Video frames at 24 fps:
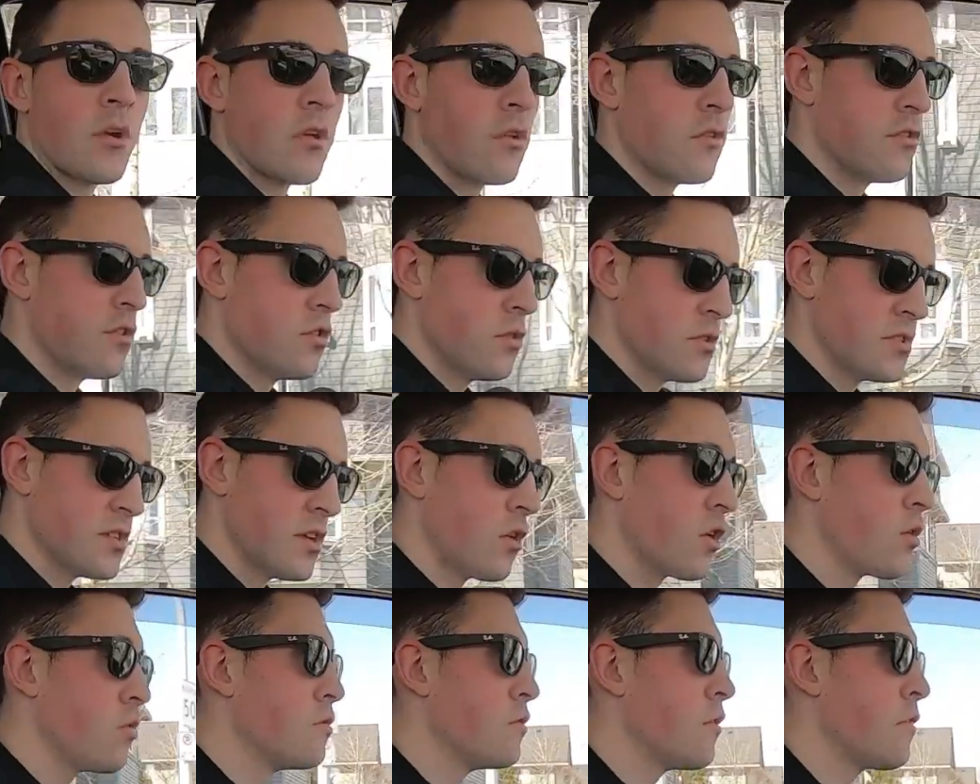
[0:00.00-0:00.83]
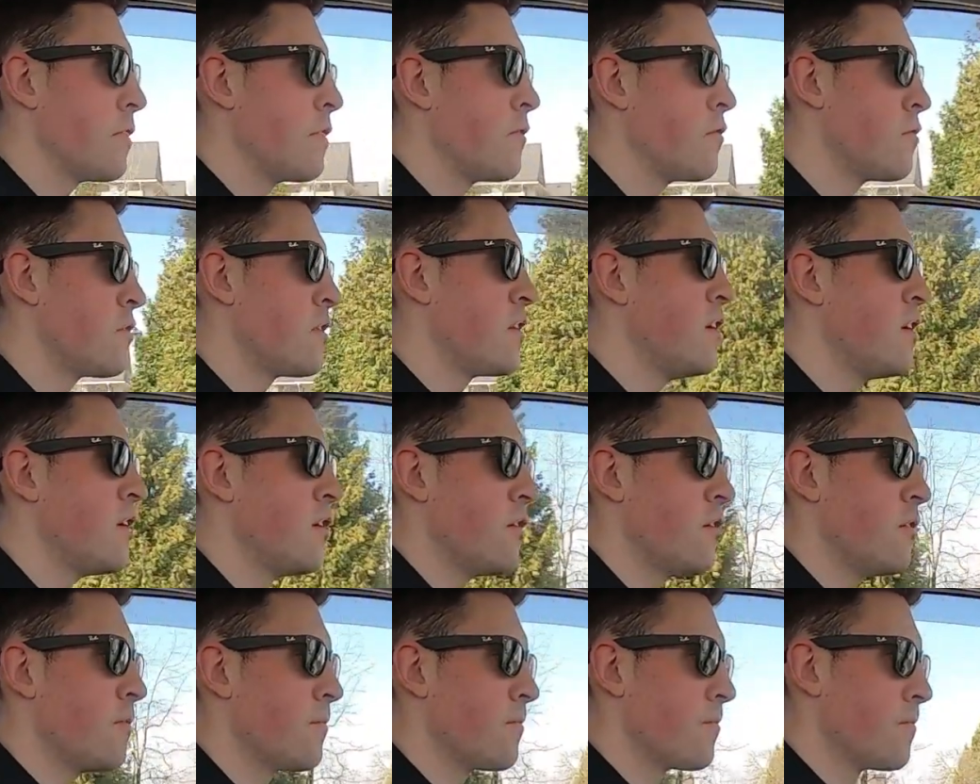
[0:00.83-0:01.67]
what I'll do is I'll go into third
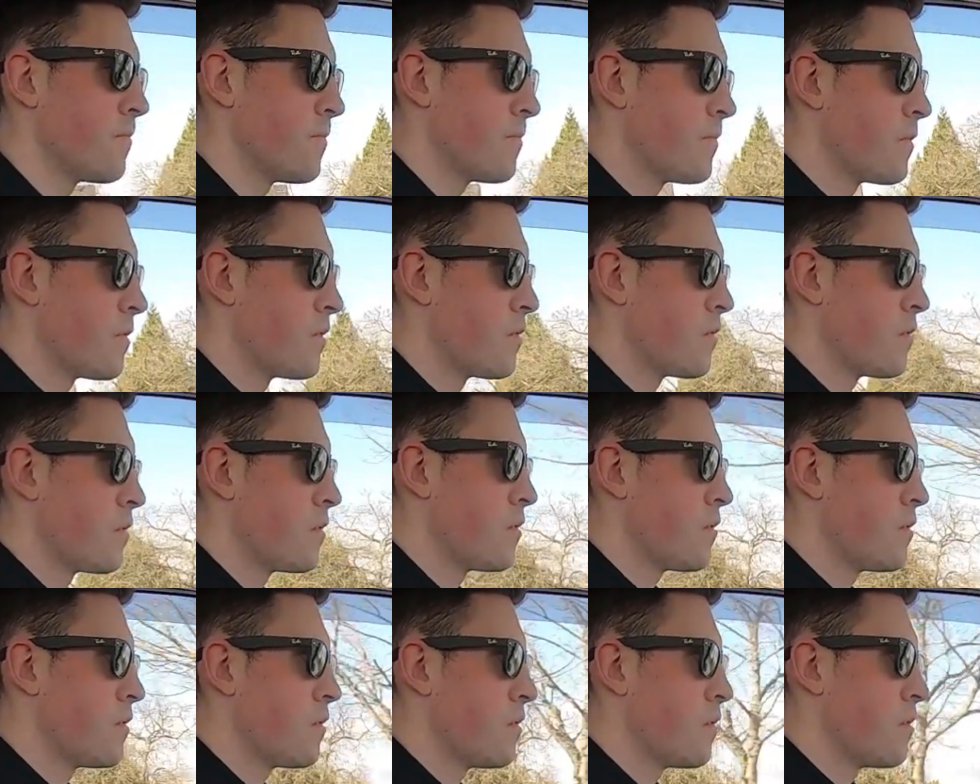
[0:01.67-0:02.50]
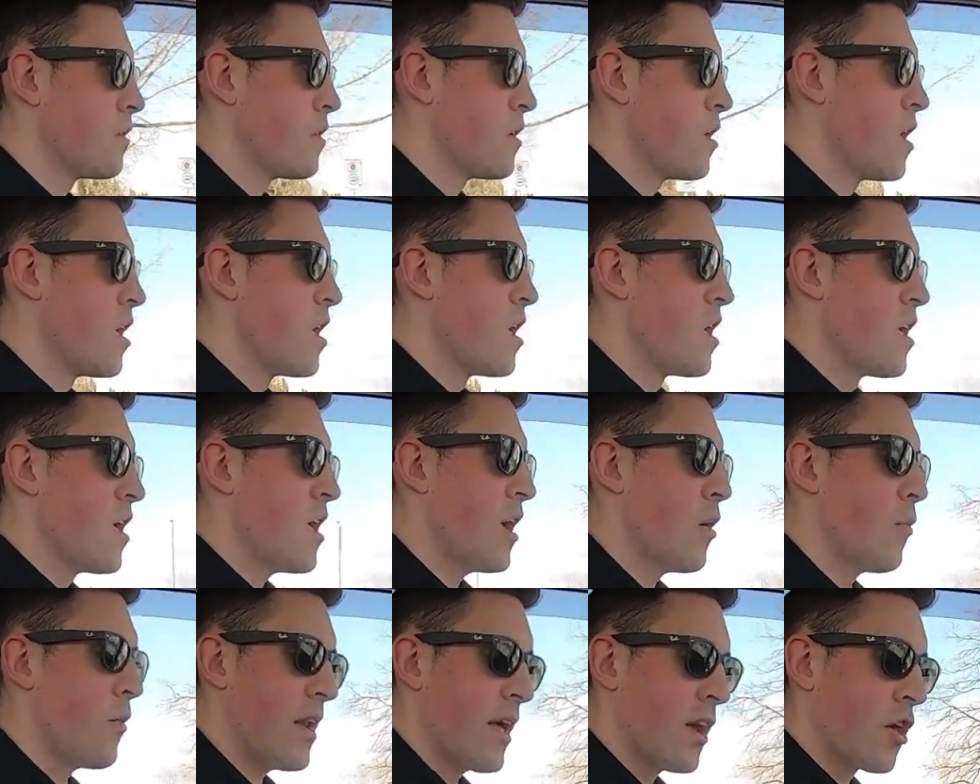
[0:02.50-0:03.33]
gear,
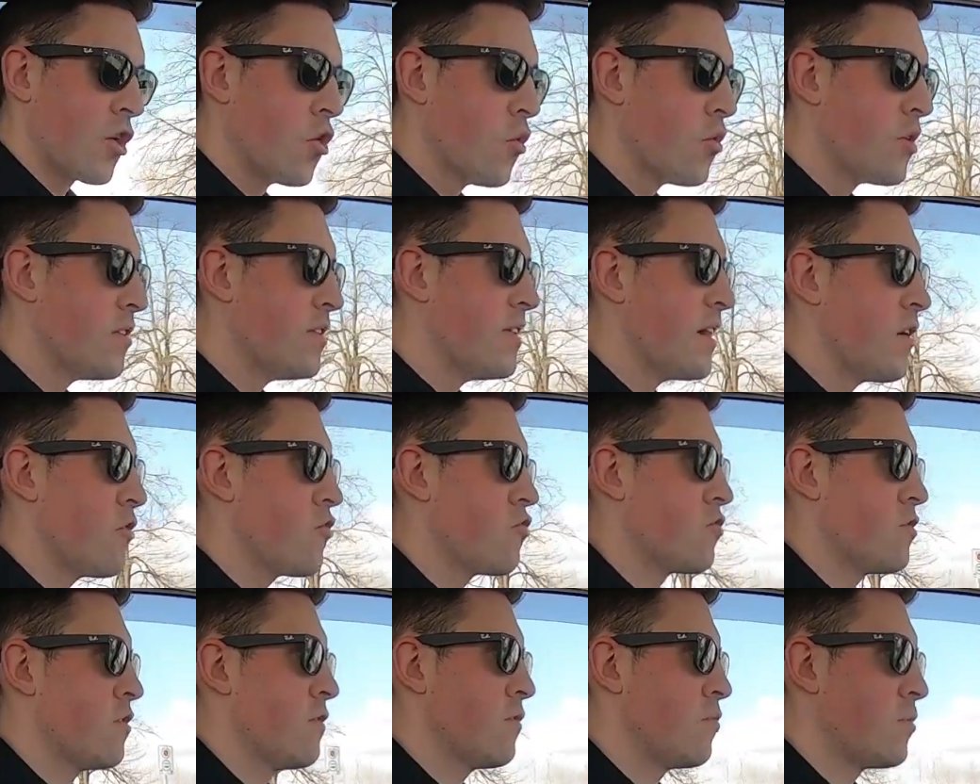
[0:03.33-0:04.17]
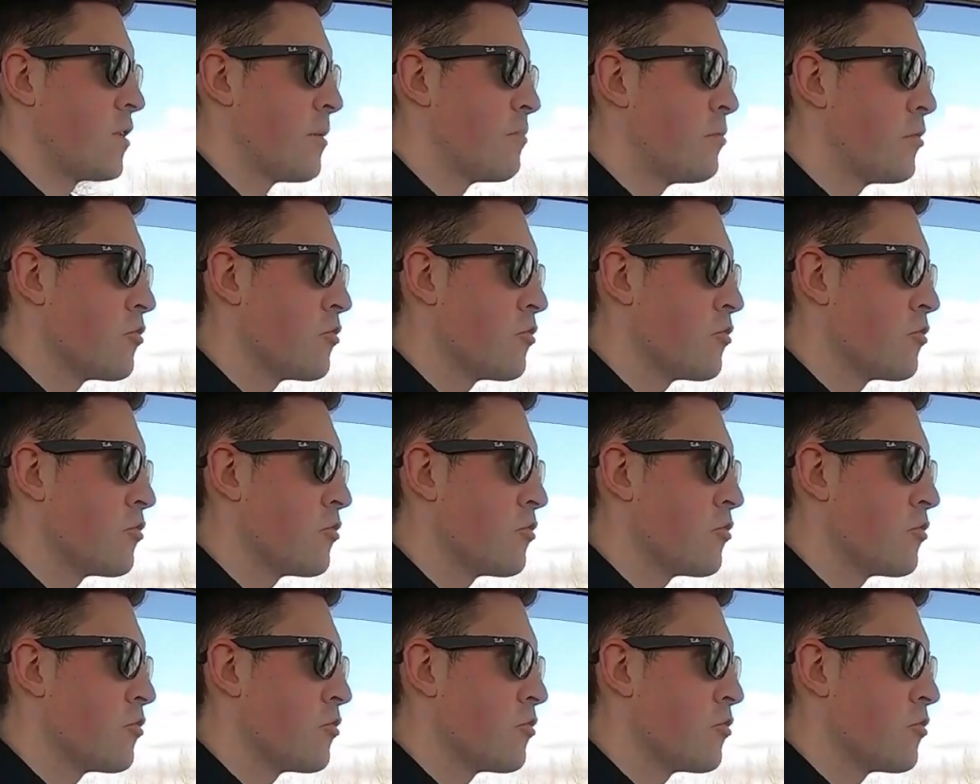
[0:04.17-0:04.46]
and when I go to downshift, when I